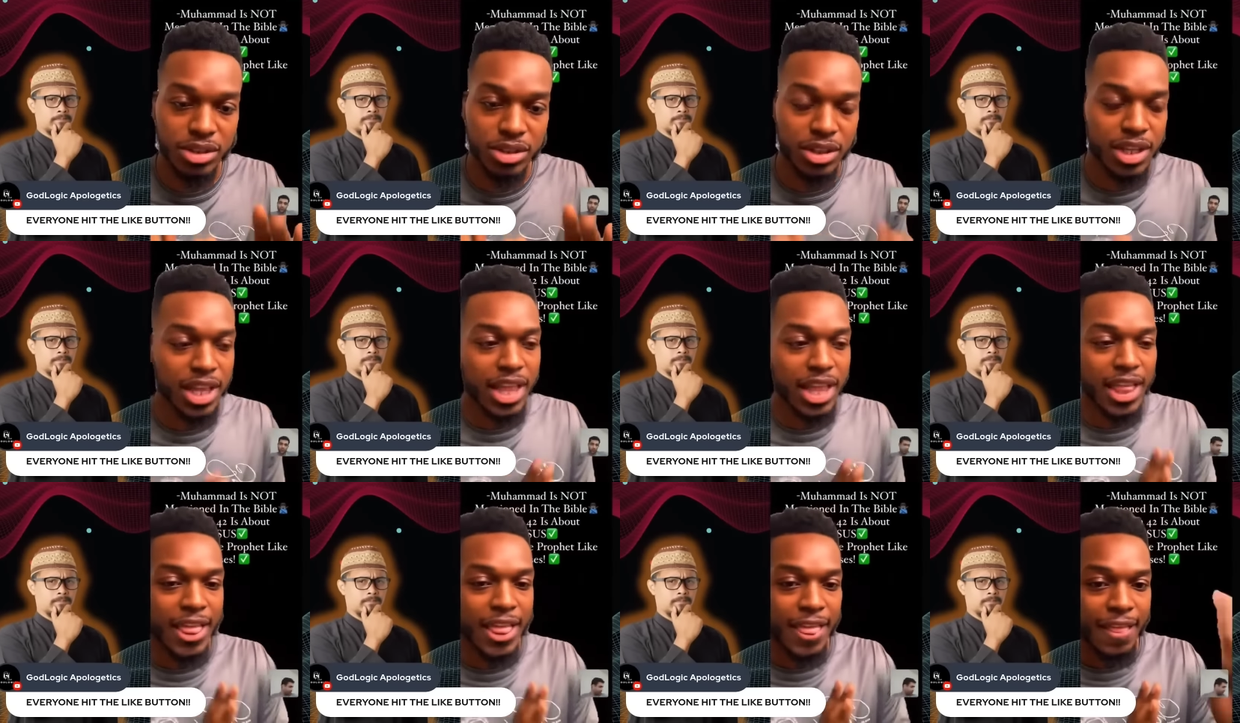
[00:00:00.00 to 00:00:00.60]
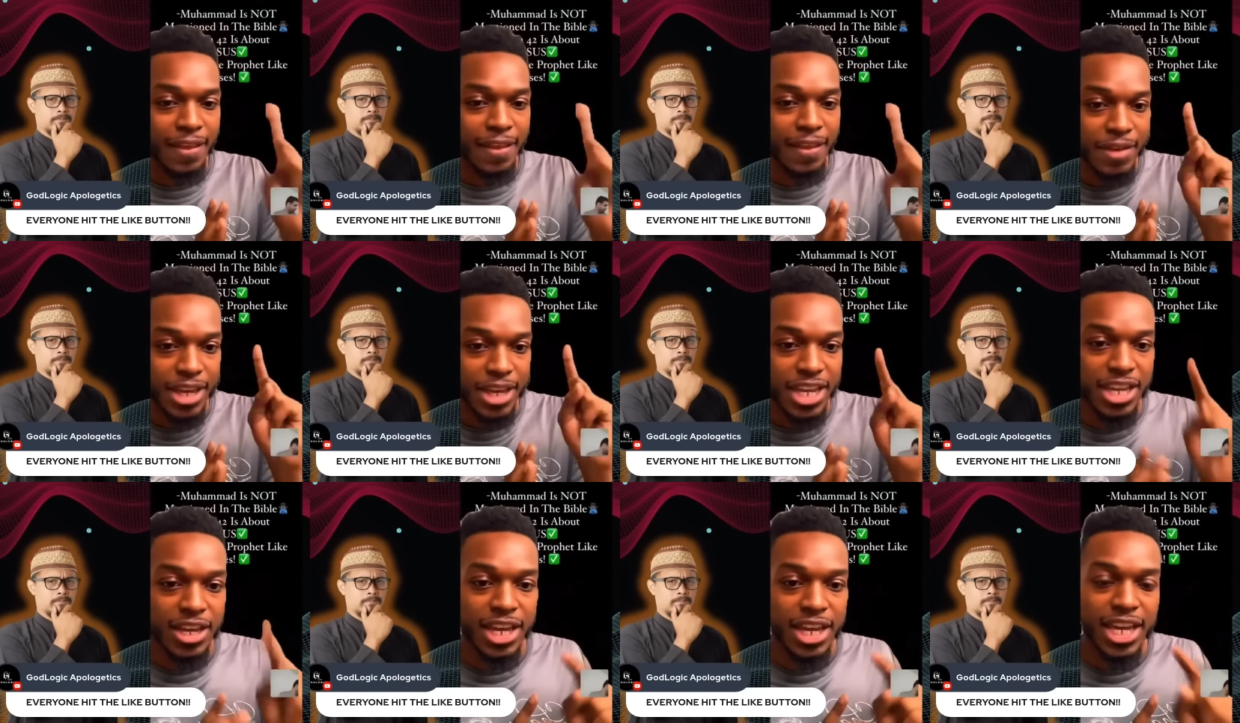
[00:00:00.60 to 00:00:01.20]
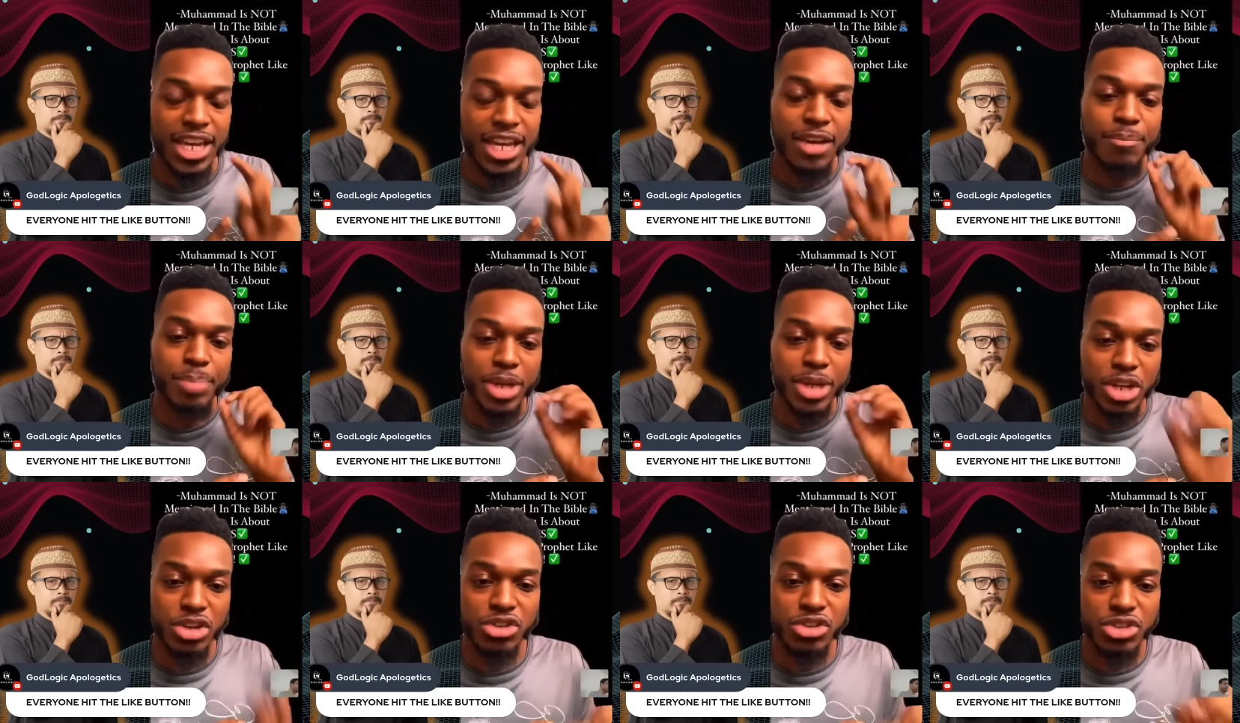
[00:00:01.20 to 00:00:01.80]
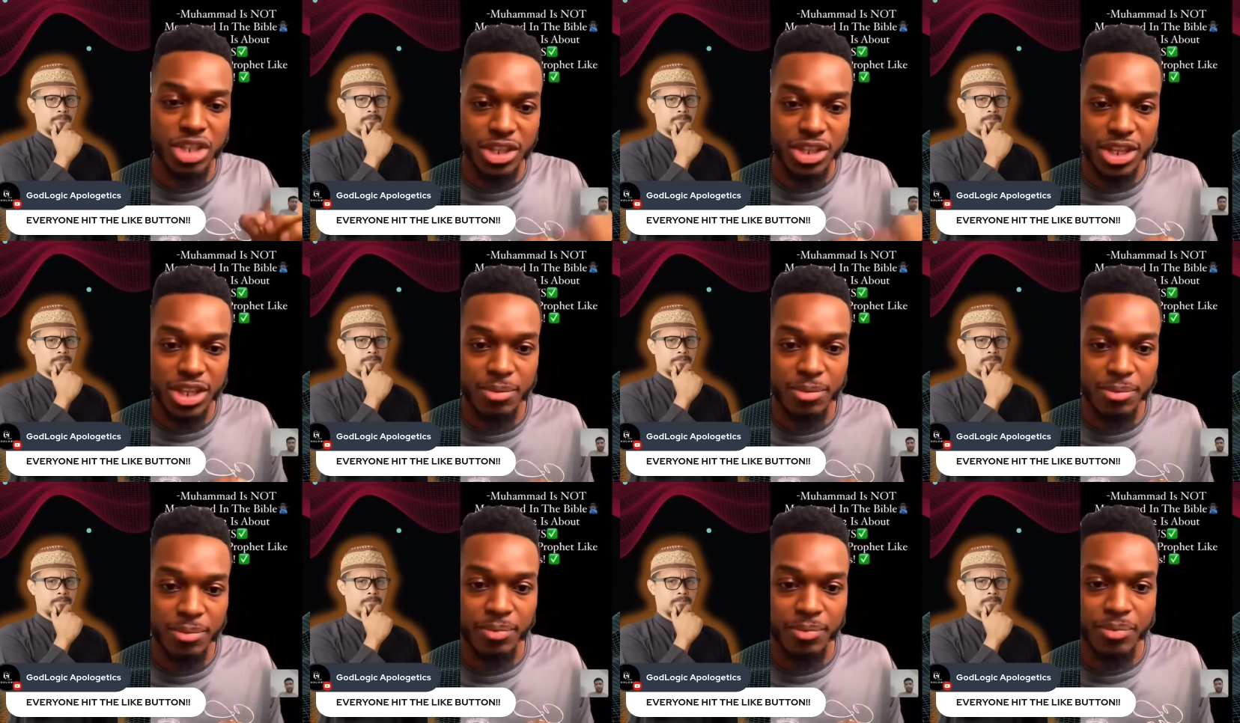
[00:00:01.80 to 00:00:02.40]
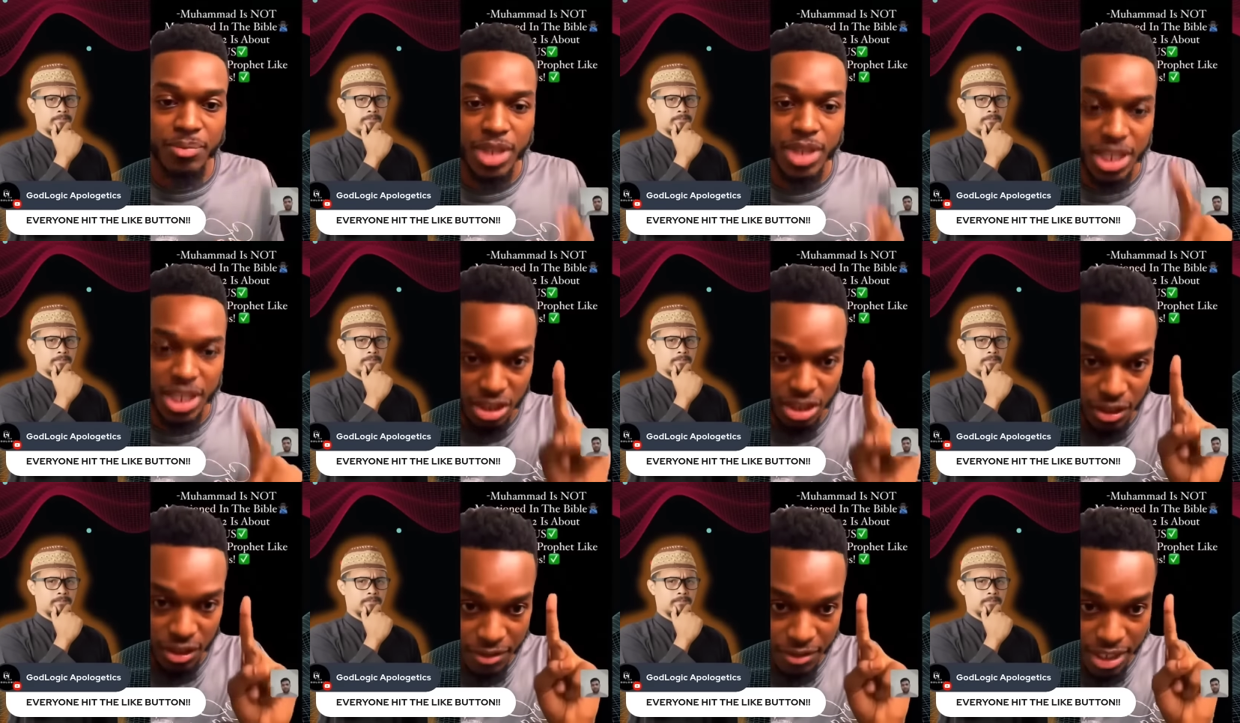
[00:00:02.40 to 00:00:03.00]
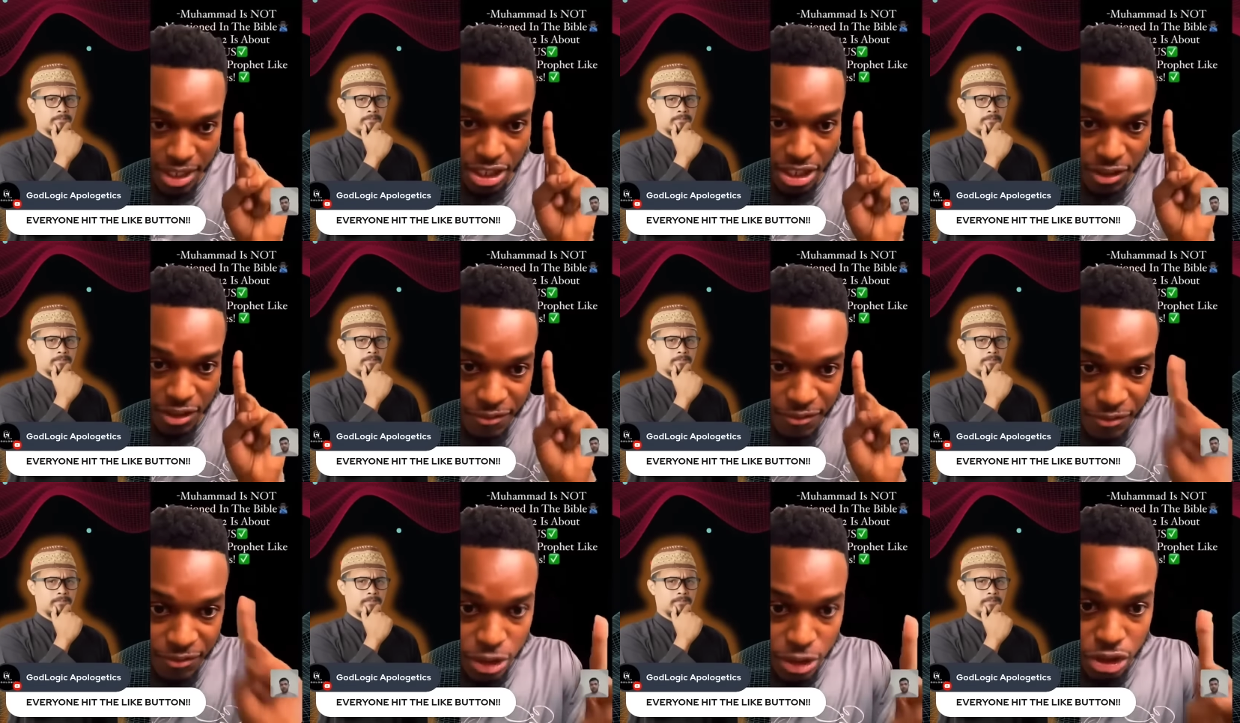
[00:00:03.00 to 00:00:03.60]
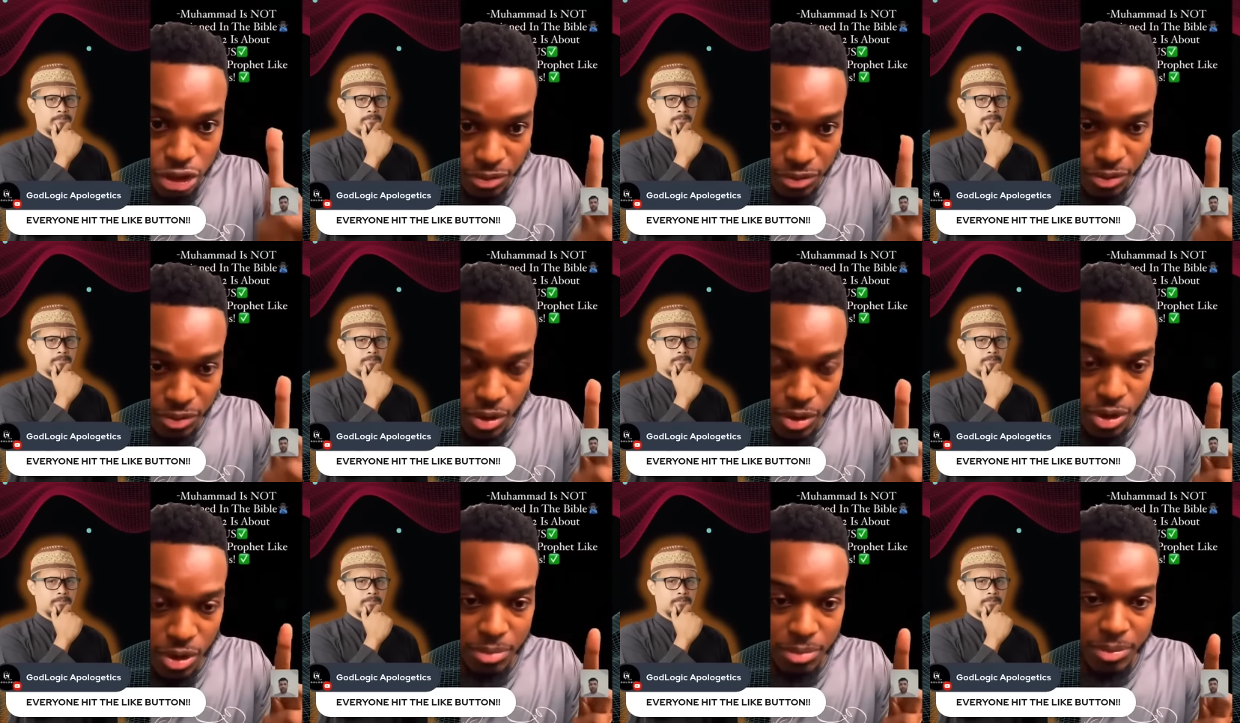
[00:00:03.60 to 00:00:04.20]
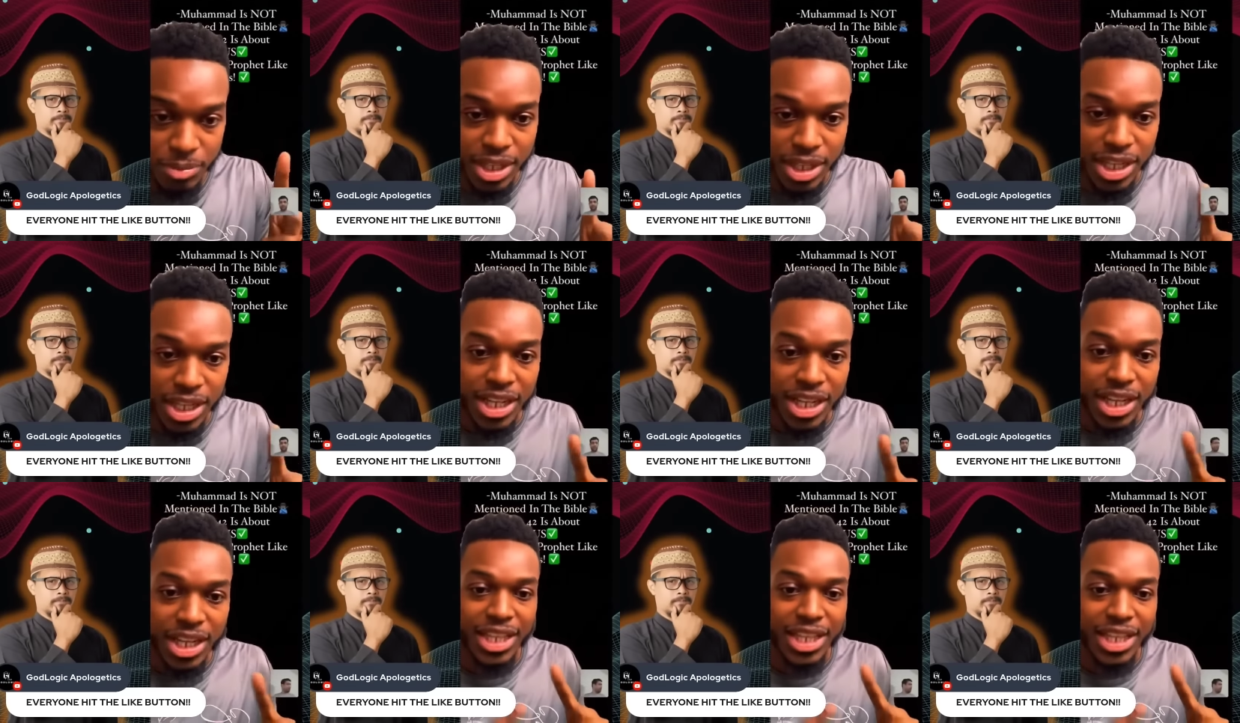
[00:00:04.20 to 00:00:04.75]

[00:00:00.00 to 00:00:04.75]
Speaker 1: Okay, go ahead. He, he appears to them the in the first form uh-huh.